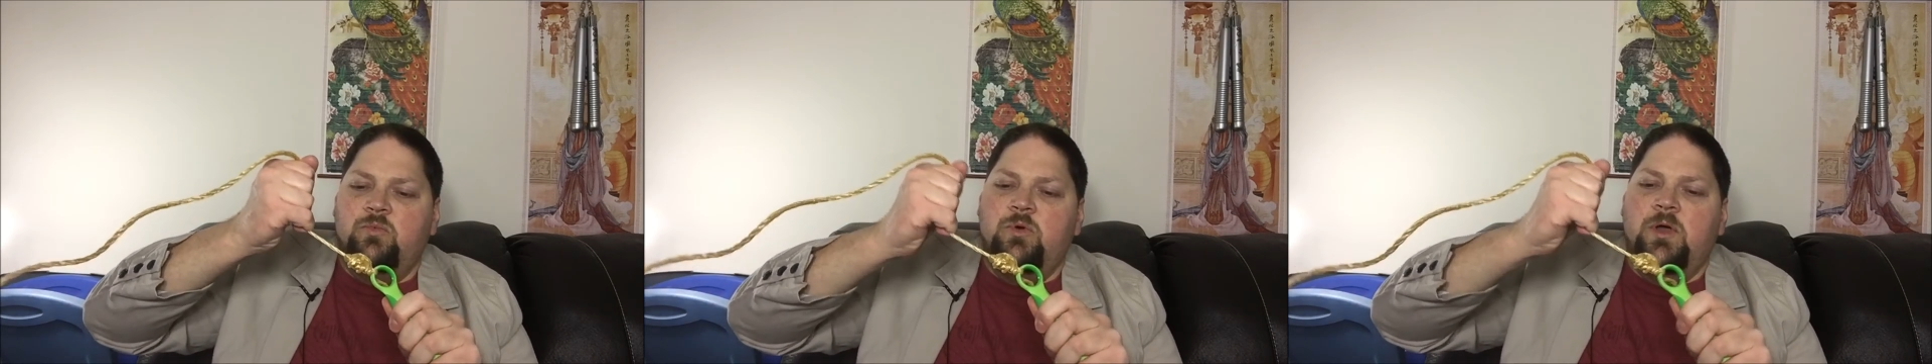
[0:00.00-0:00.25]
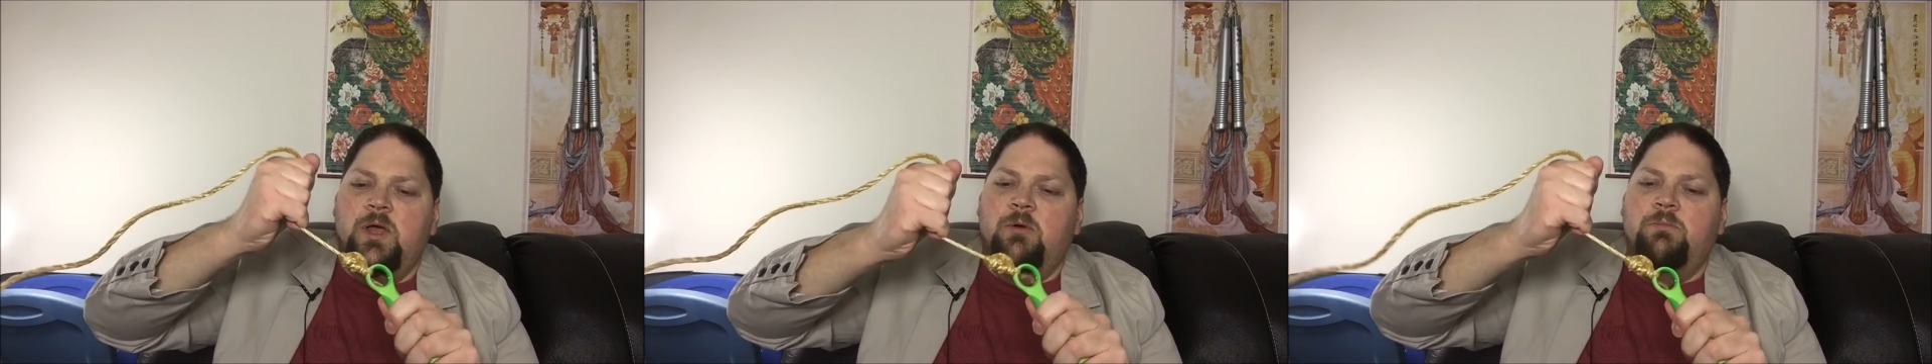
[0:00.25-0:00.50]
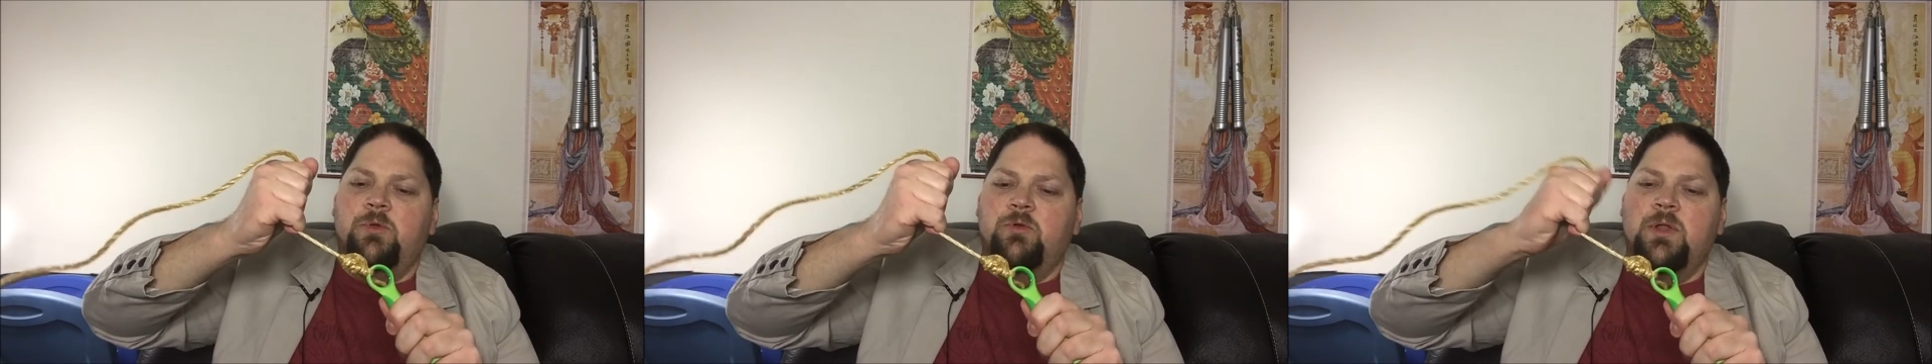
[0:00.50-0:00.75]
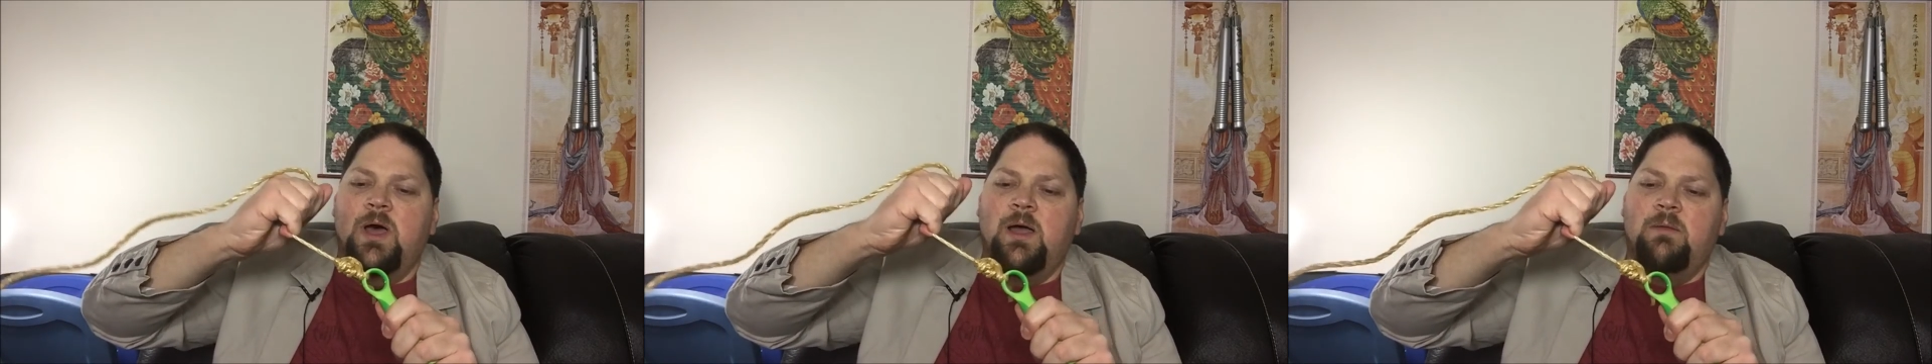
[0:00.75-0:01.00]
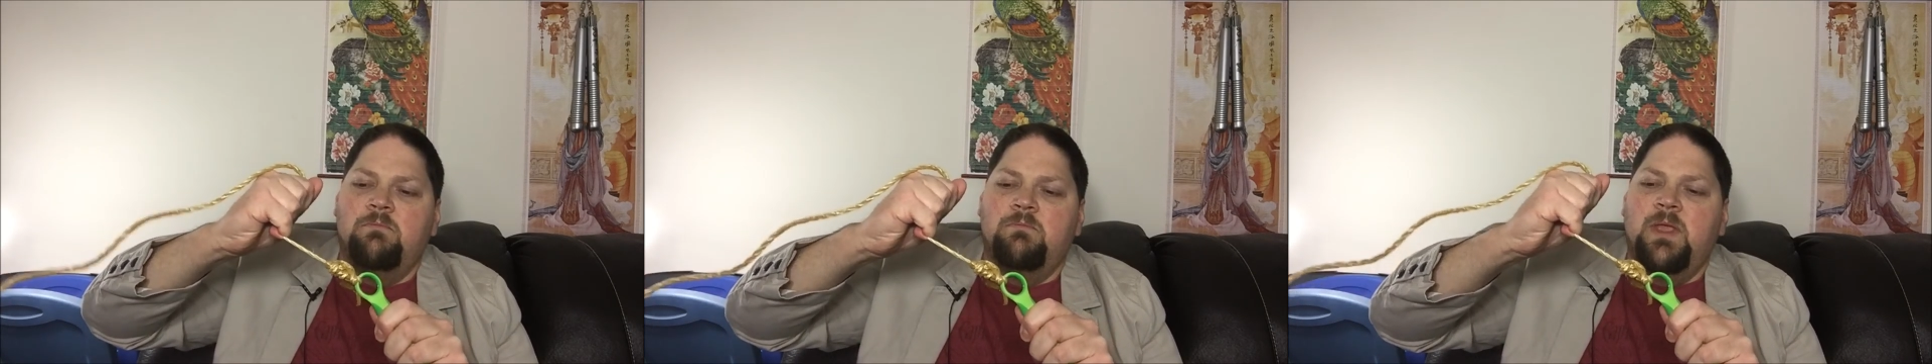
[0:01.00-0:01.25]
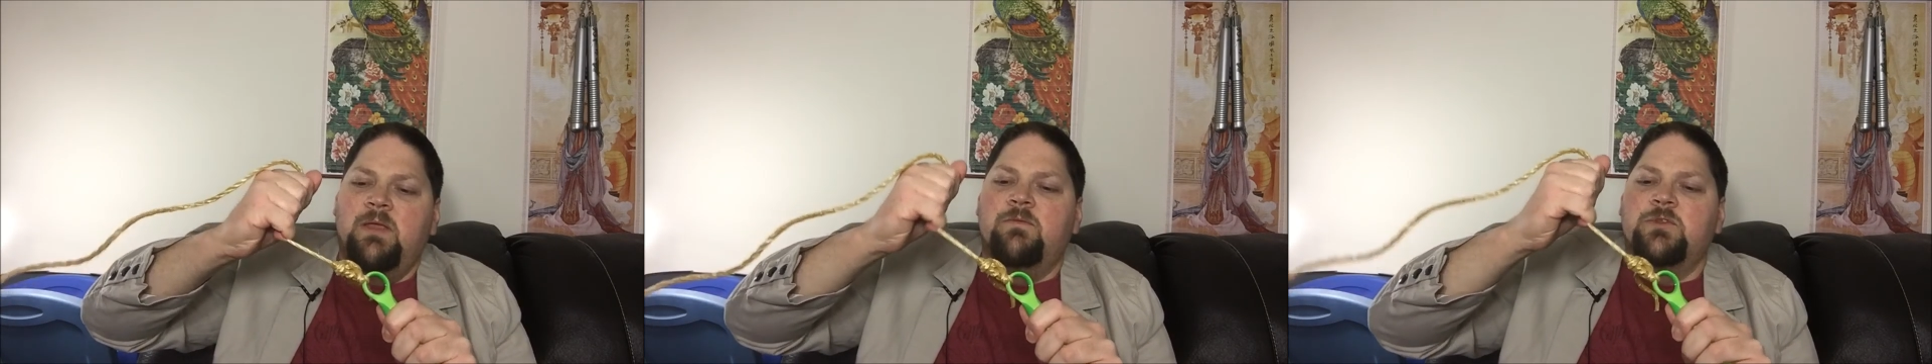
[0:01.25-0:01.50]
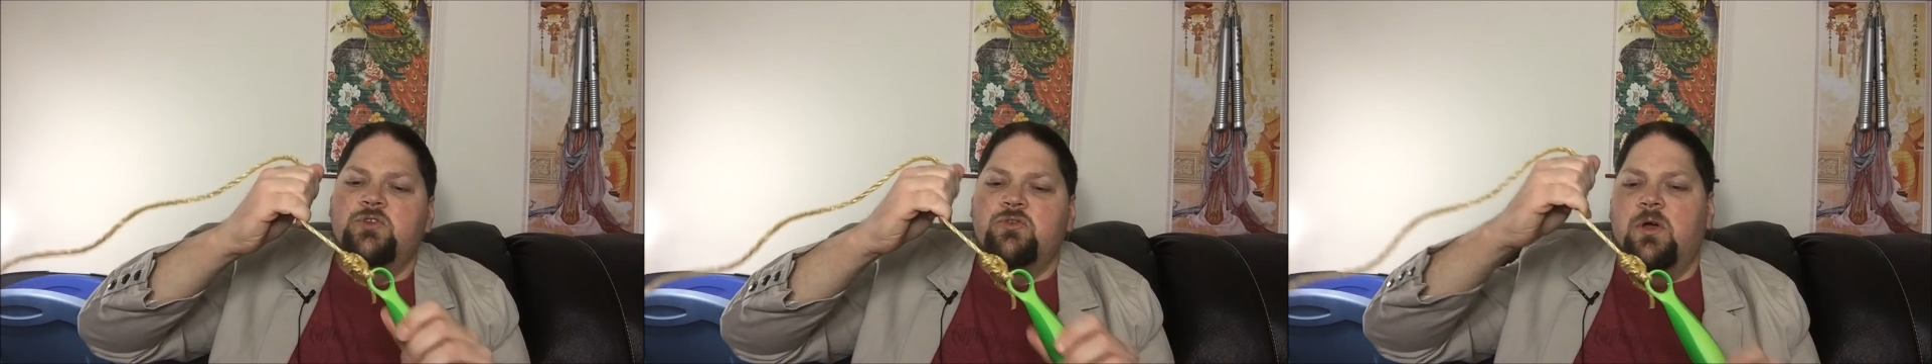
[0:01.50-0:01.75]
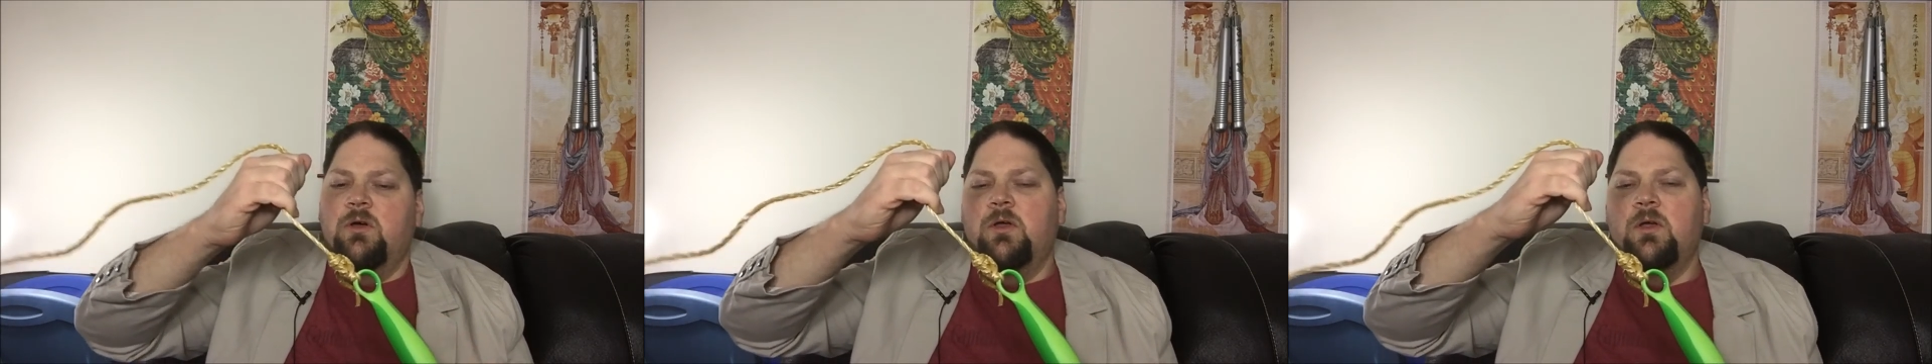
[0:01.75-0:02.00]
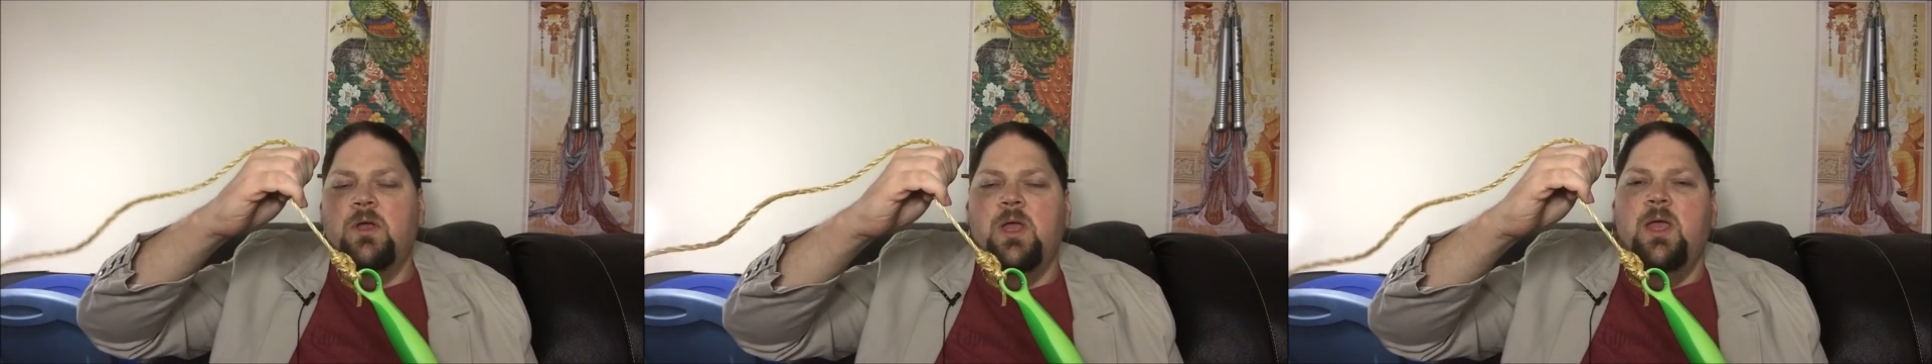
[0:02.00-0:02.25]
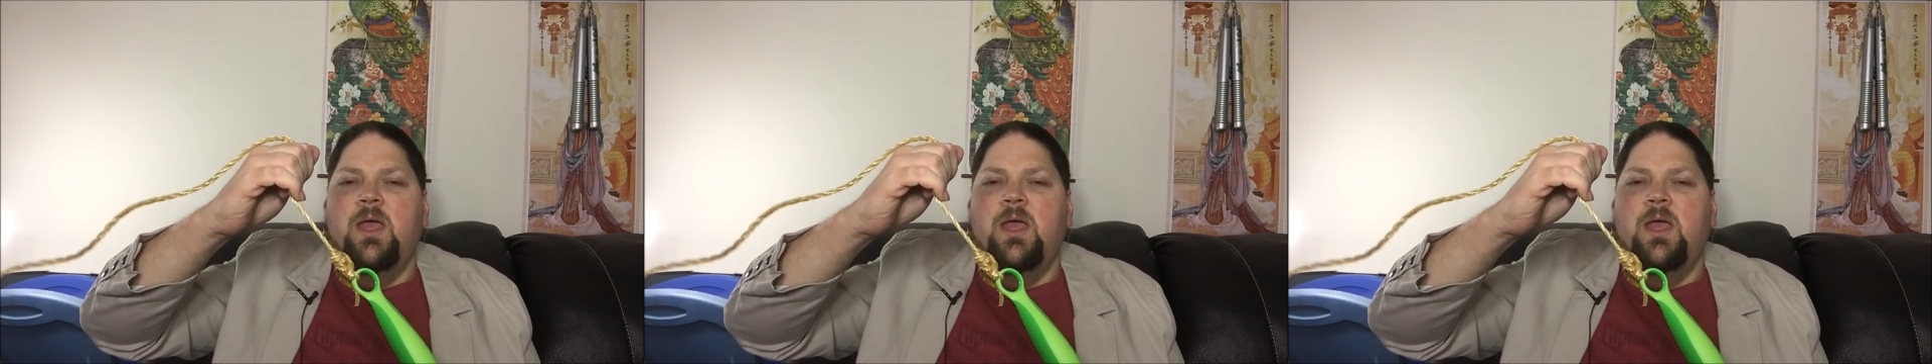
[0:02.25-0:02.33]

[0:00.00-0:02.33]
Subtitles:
will help your knot be even stronger.